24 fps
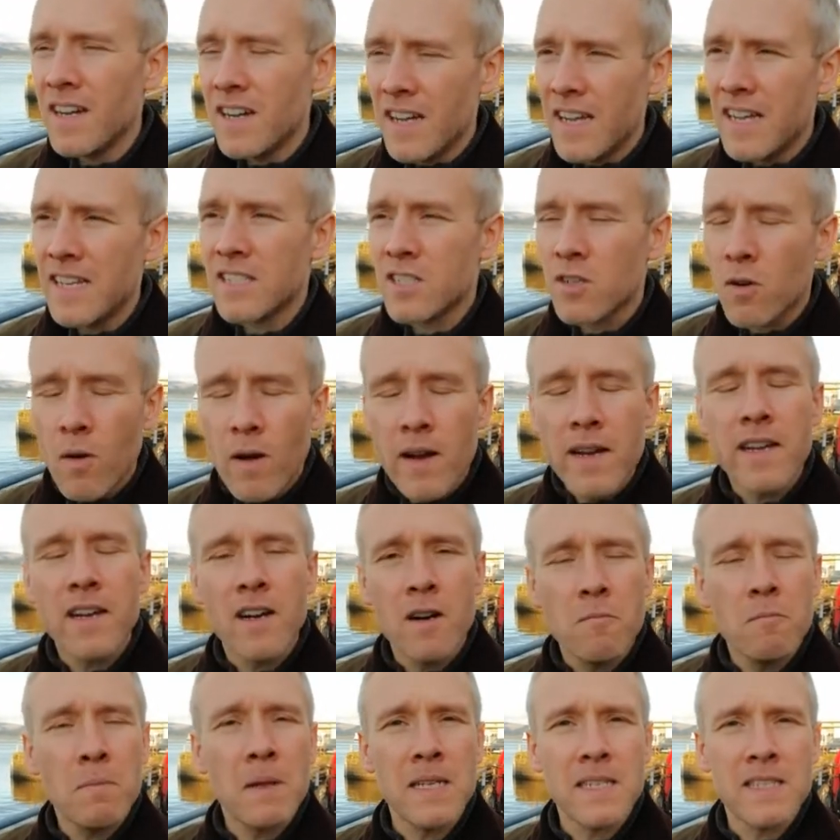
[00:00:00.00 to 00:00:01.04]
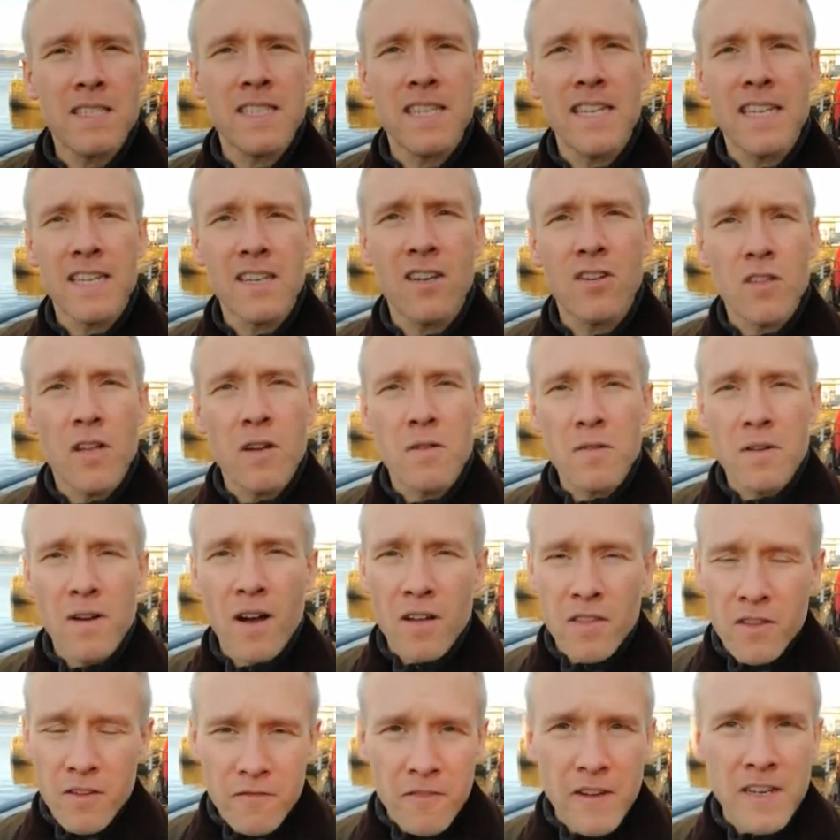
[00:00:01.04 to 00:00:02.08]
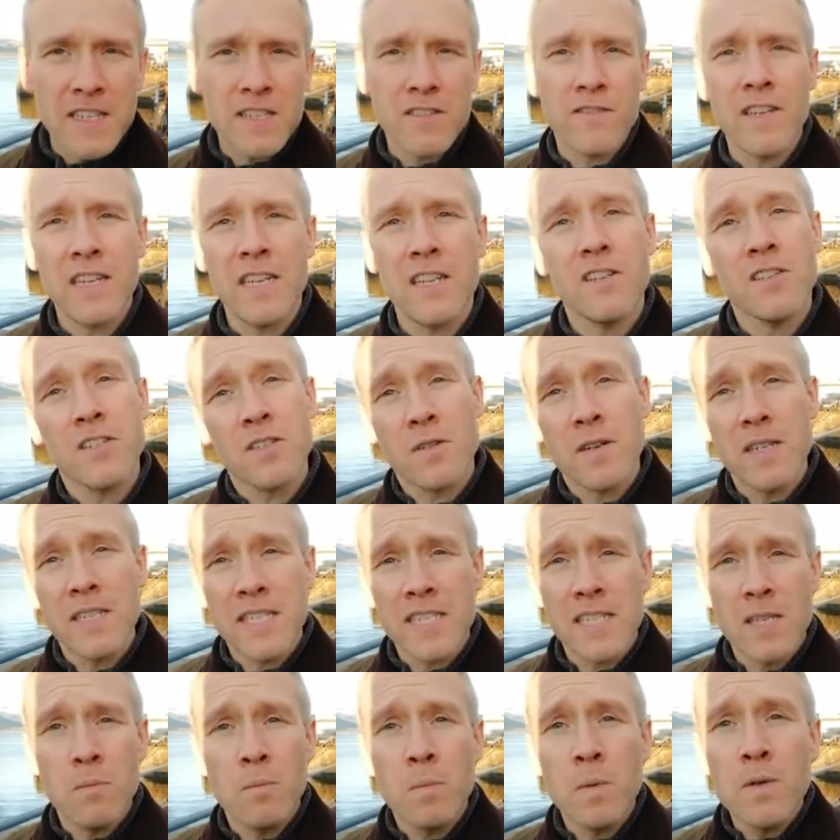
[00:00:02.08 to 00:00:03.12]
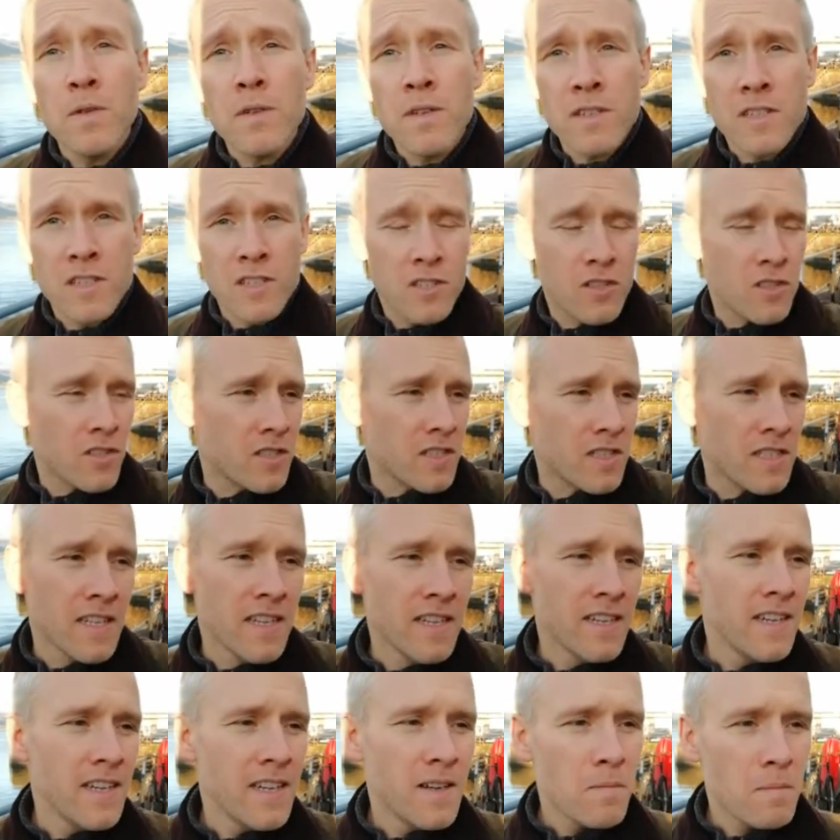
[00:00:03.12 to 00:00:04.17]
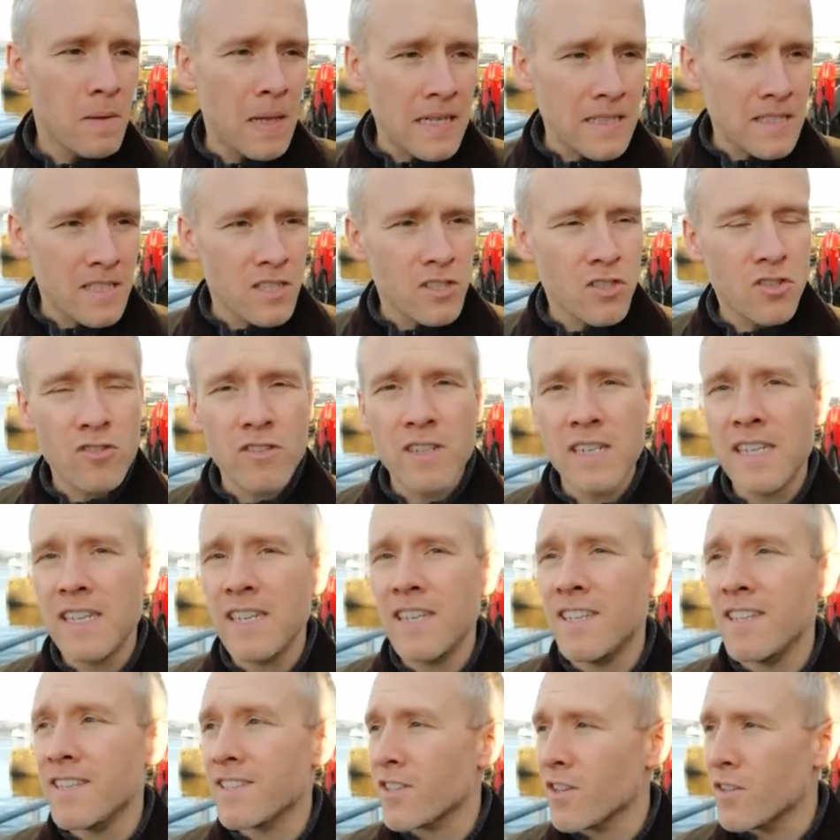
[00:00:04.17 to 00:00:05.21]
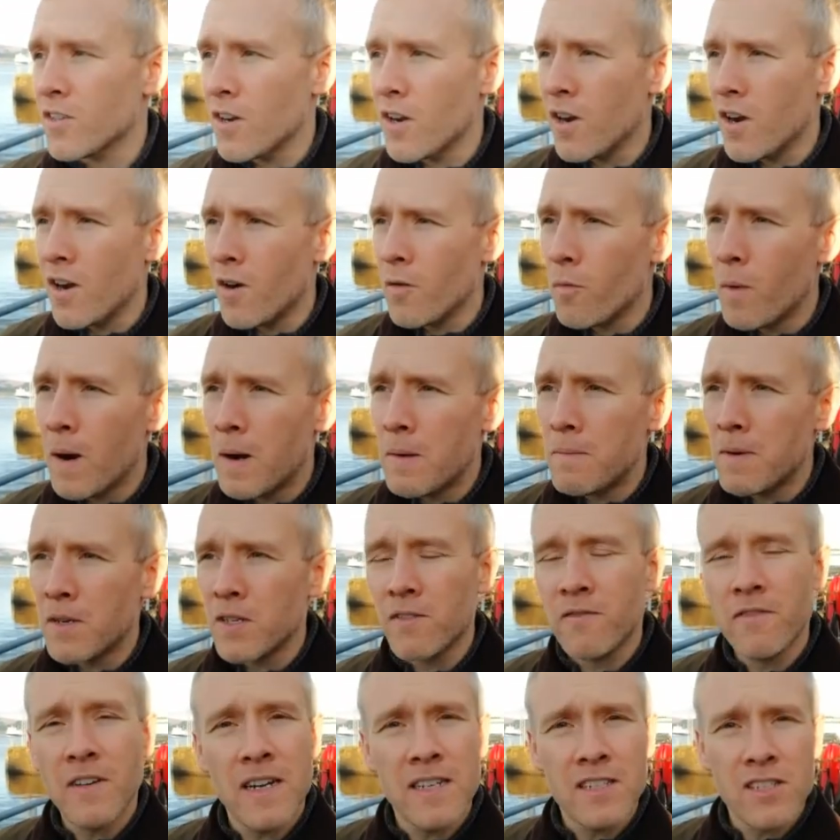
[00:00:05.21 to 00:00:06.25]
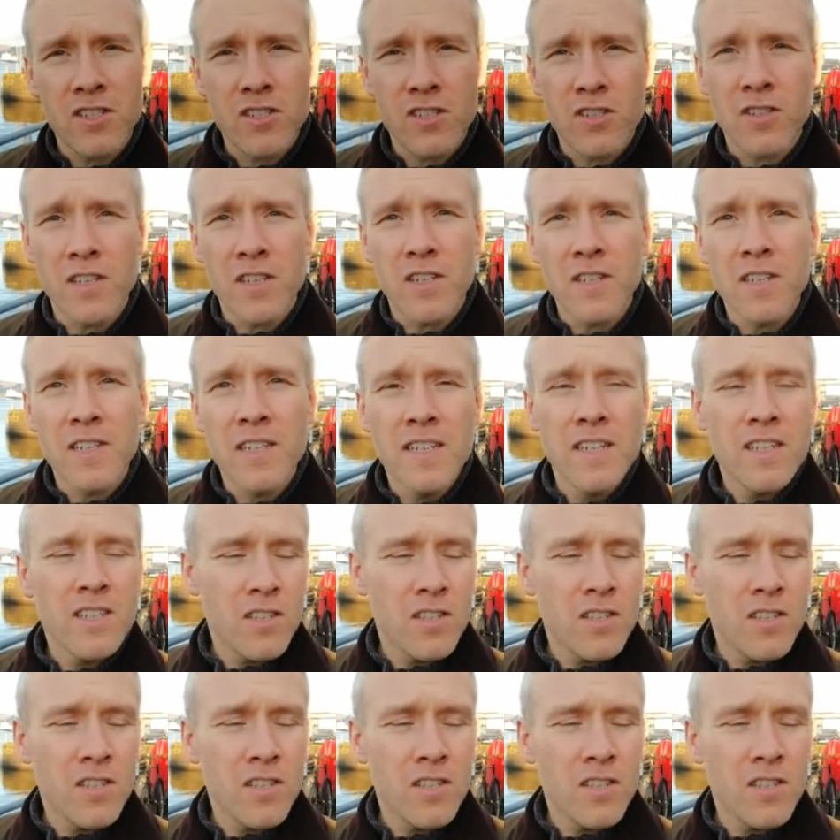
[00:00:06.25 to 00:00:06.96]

it's quite a complex thing, although on the face of it, it looks quite simple because you're just planting trees on a well-modified soil.